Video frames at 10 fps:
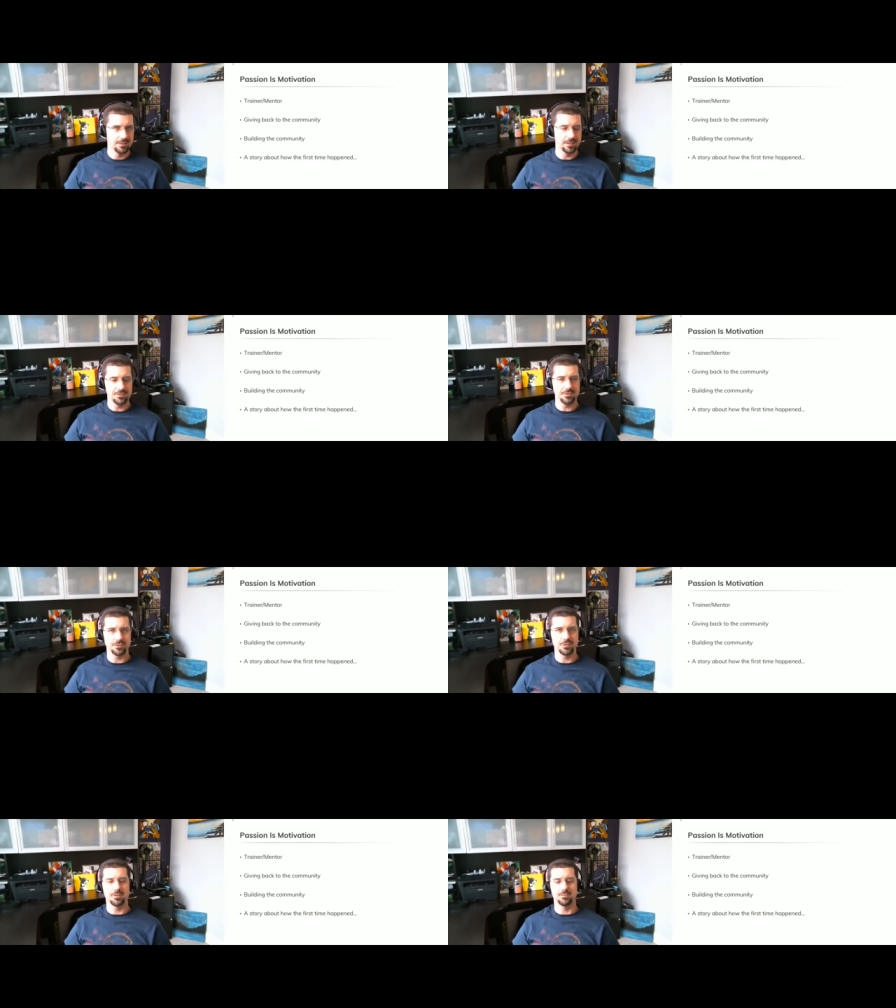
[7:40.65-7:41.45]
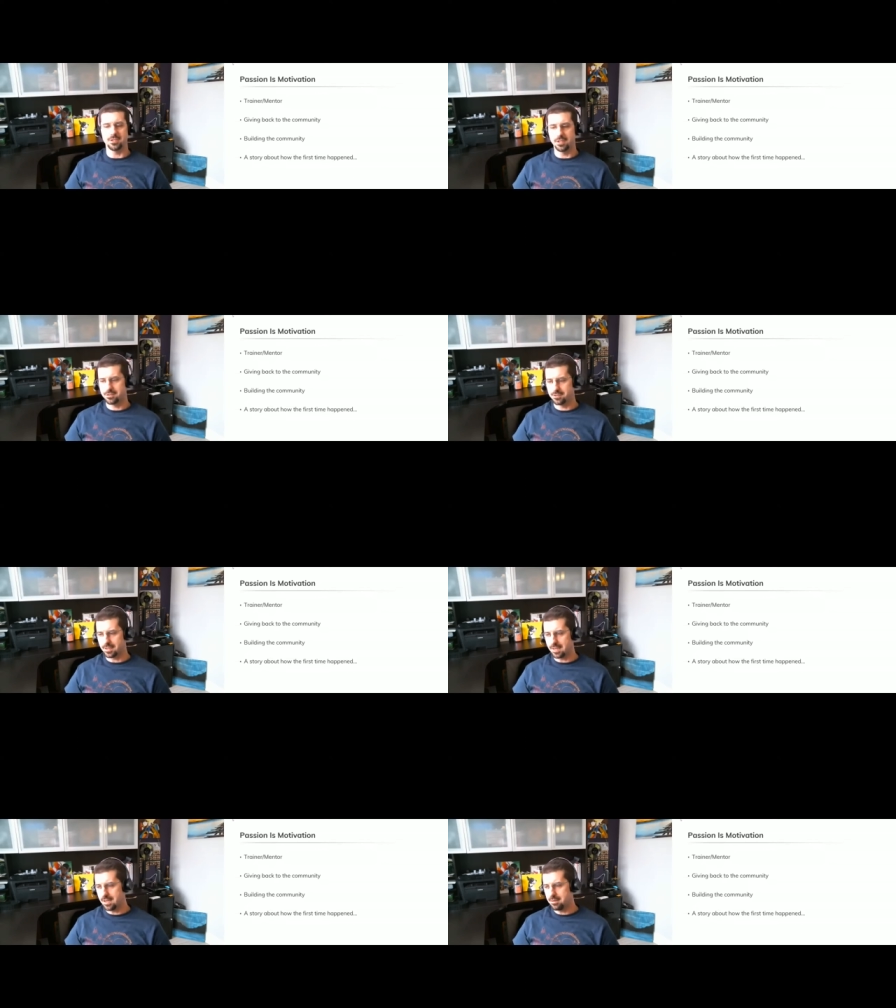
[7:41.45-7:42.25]
Here's the circumstances. I
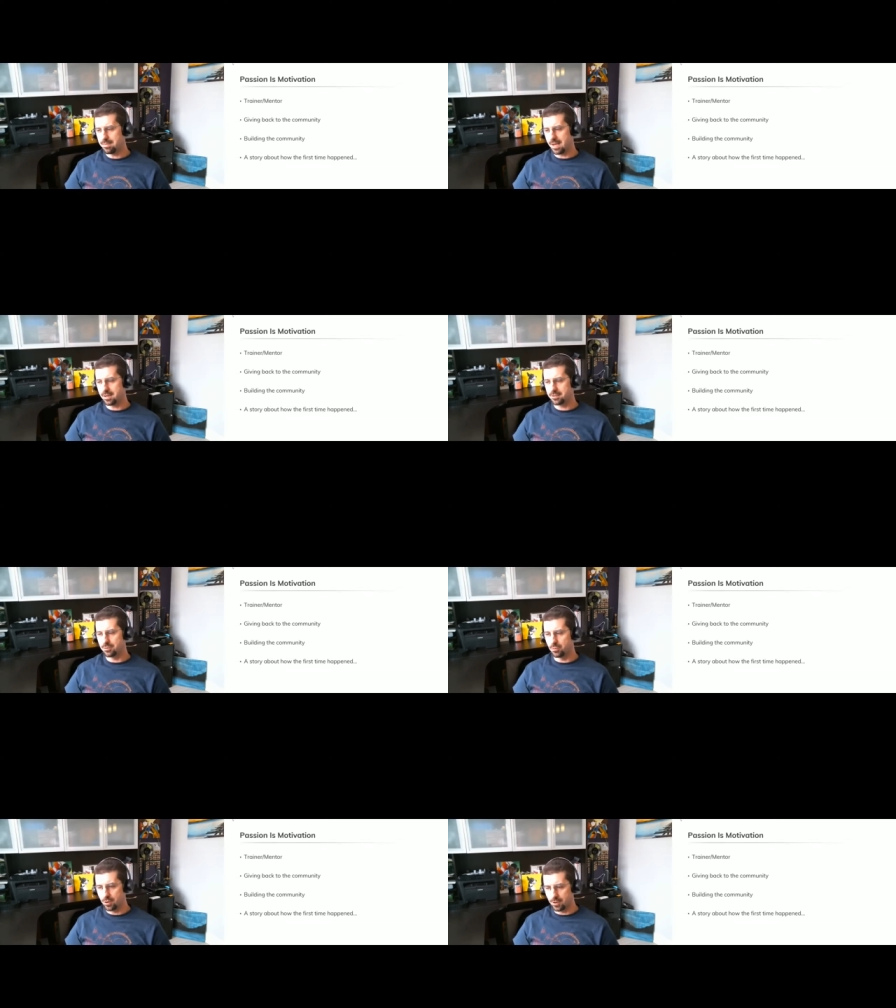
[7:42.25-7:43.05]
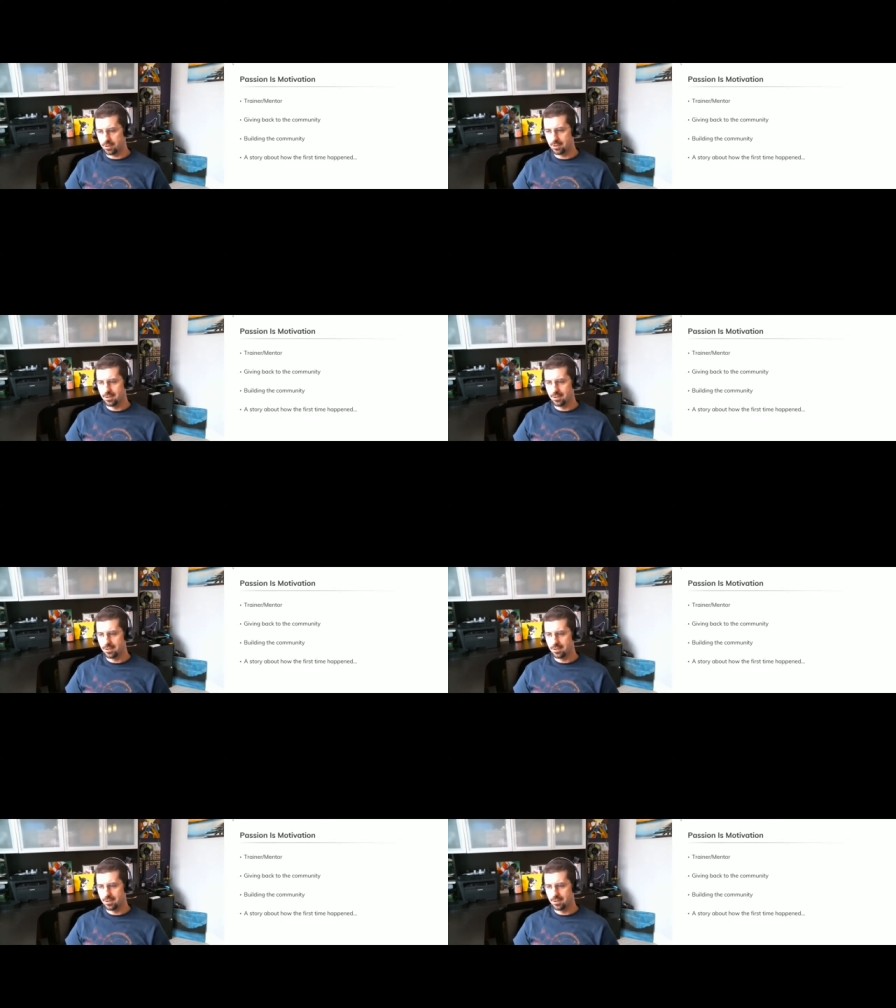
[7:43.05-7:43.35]
came back to work